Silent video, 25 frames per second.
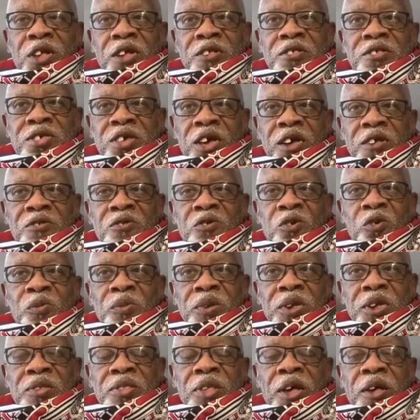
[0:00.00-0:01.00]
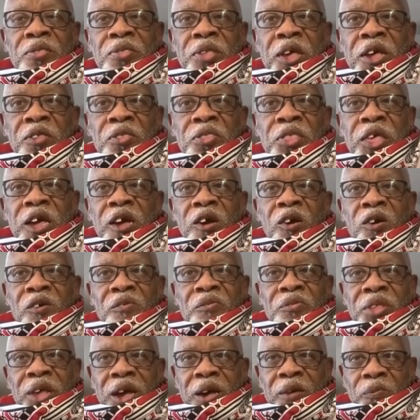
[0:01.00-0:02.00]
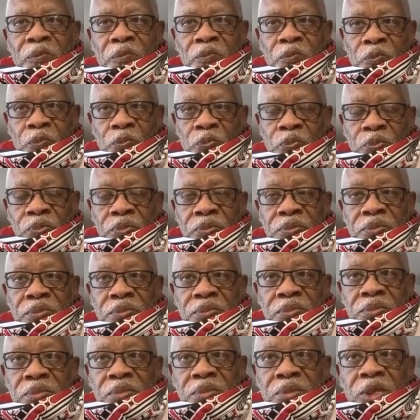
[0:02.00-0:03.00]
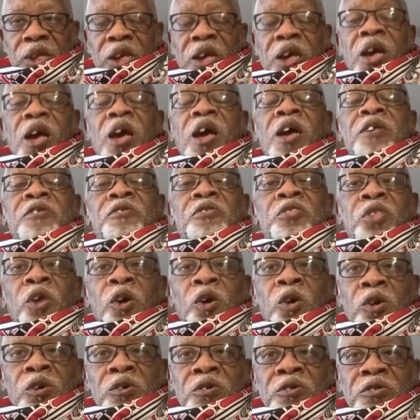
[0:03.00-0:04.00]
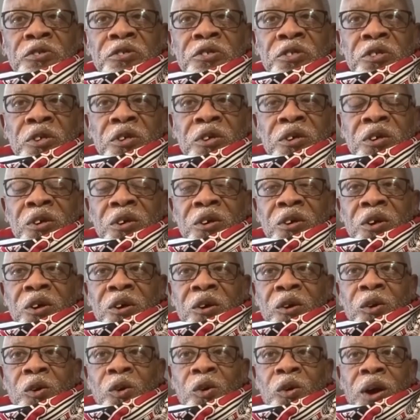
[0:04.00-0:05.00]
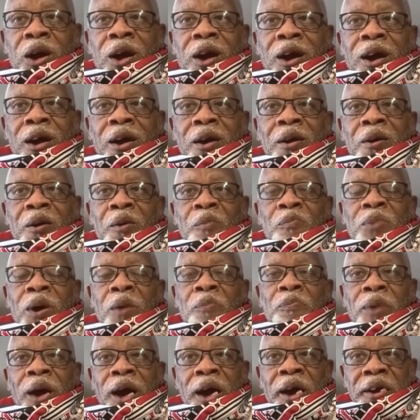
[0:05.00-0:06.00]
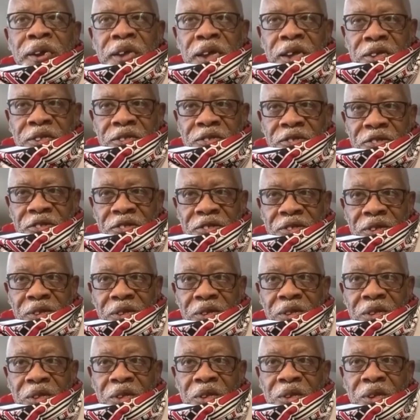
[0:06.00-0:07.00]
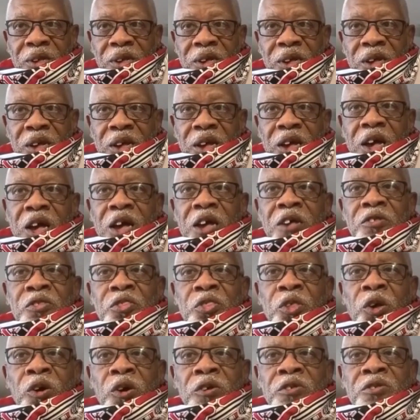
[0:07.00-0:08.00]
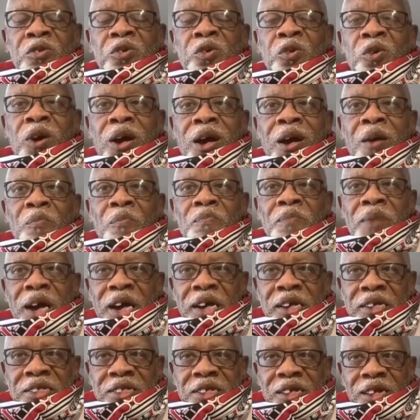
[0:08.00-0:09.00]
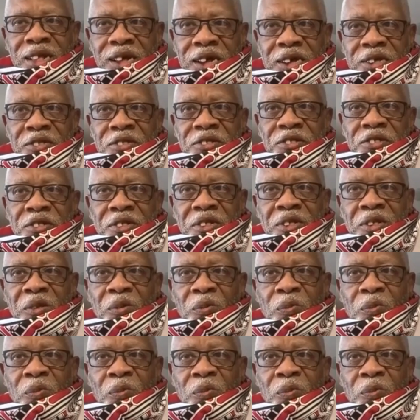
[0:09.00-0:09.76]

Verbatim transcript: suggest to me that they think of them as those who are barbarians, as those who are mindless.